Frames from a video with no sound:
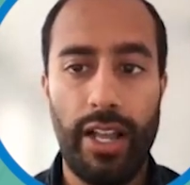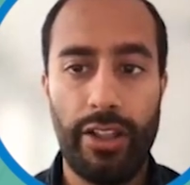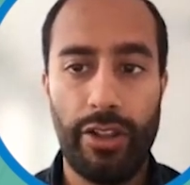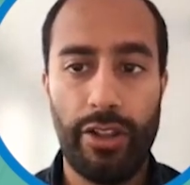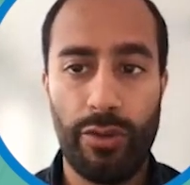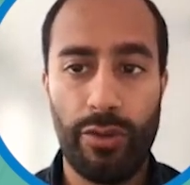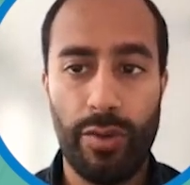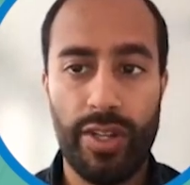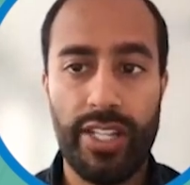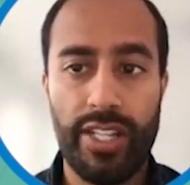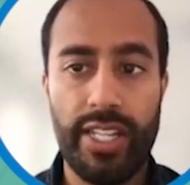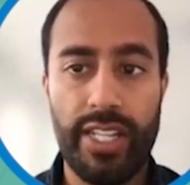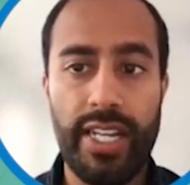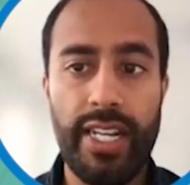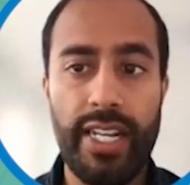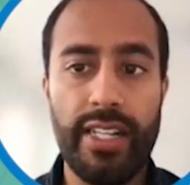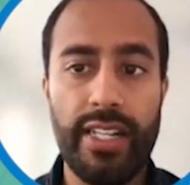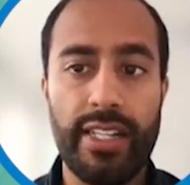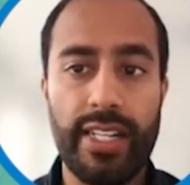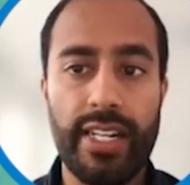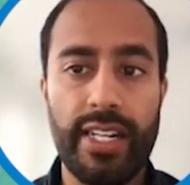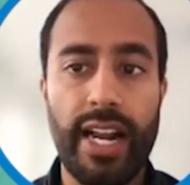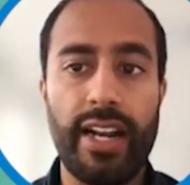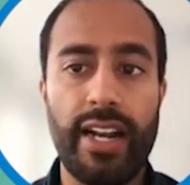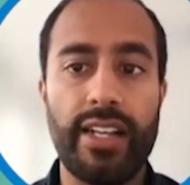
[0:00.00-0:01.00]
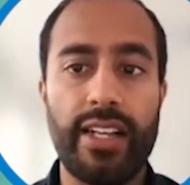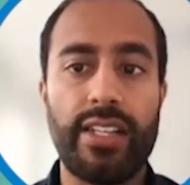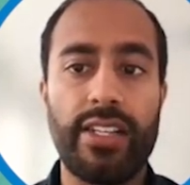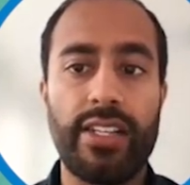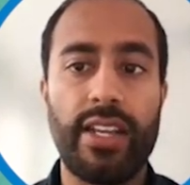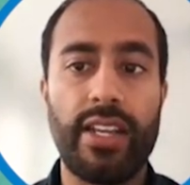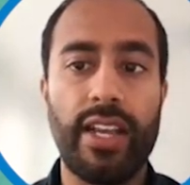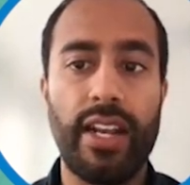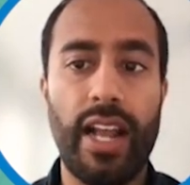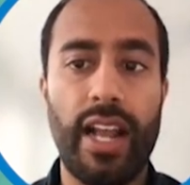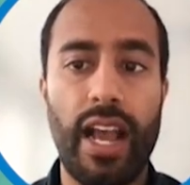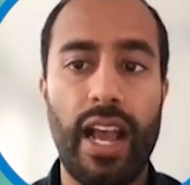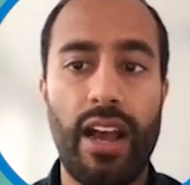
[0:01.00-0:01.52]
The receipt status
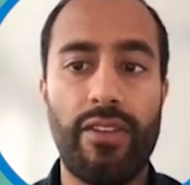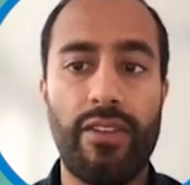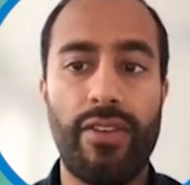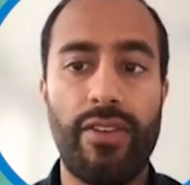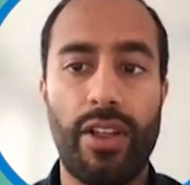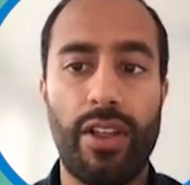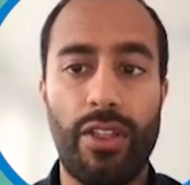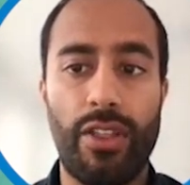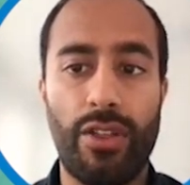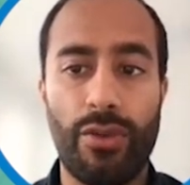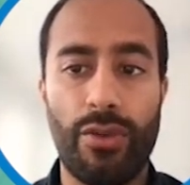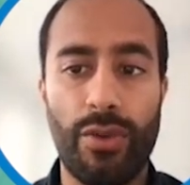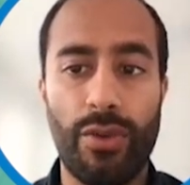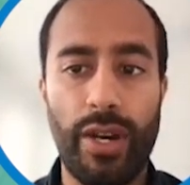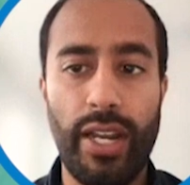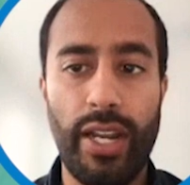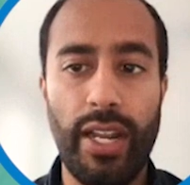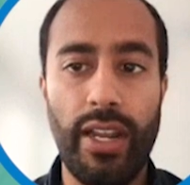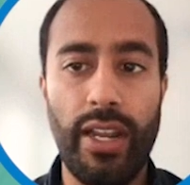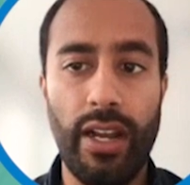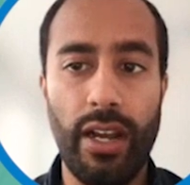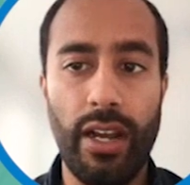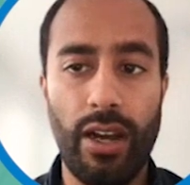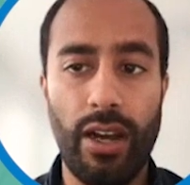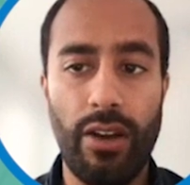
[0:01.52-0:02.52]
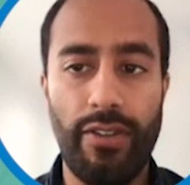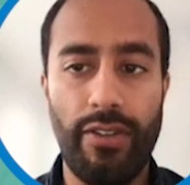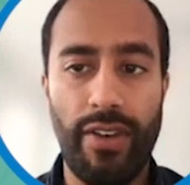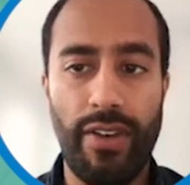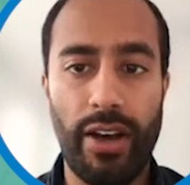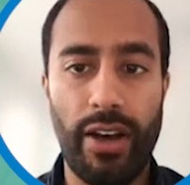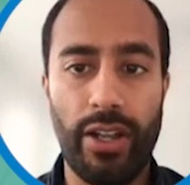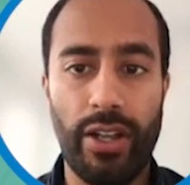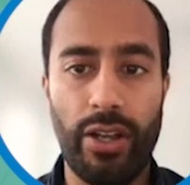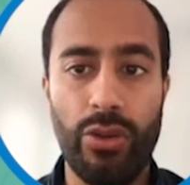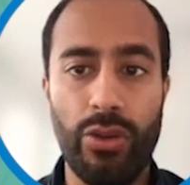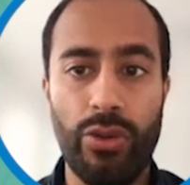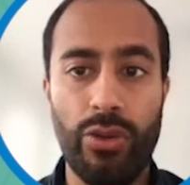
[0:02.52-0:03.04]
can have 3
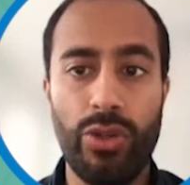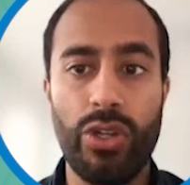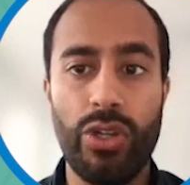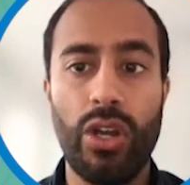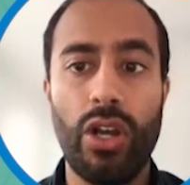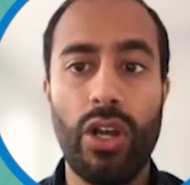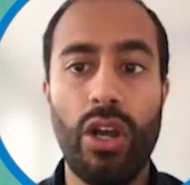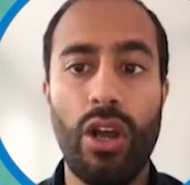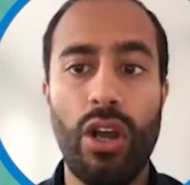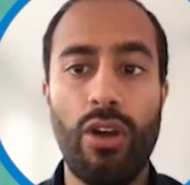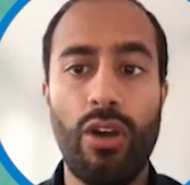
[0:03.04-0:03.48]
values